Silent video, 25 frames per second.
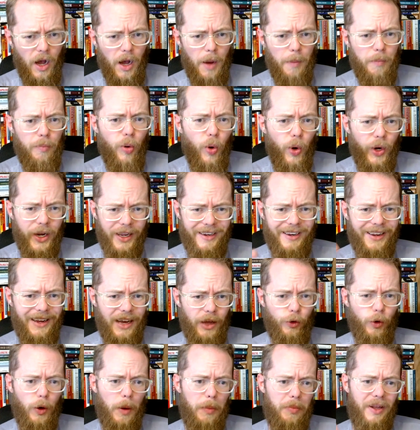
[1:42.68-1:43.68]
putting
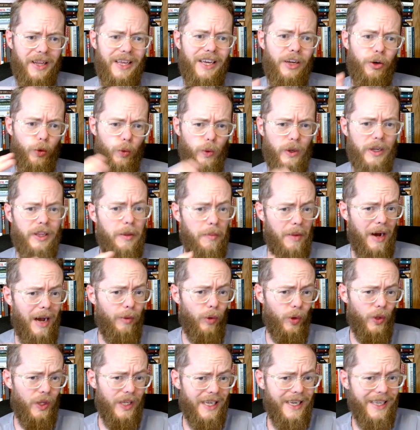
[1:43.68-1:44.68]
together a plan to read the
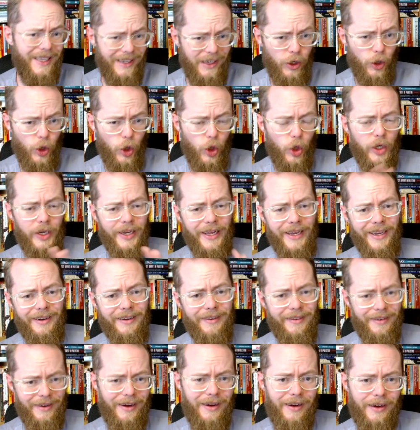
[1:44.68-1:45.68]
Bible in a year, a day at a
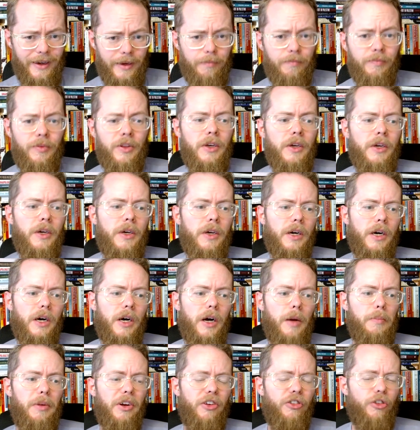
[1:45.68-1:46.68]
time.
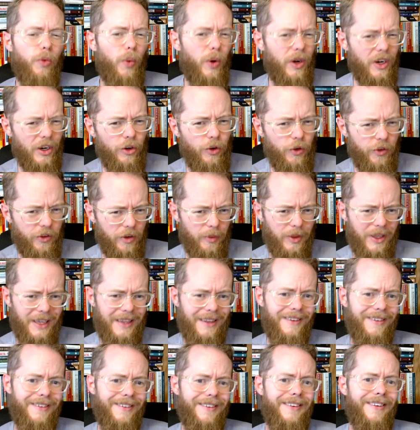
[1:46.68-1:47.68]
But she wanted to do something a
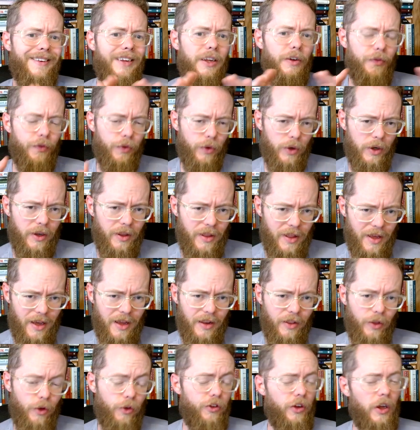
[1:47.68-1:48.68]
little different
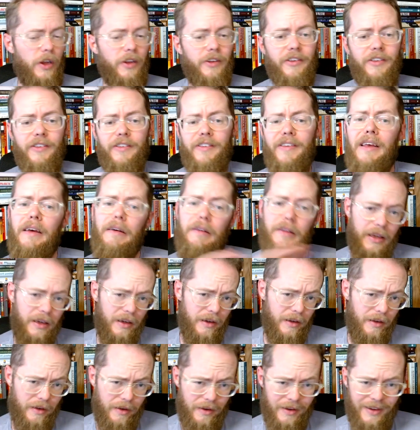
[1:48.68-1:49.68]
than there's a
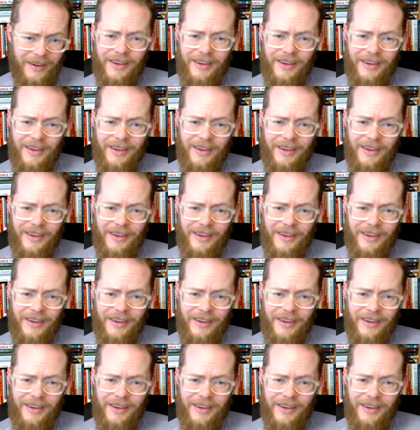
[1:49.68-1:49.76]
zillion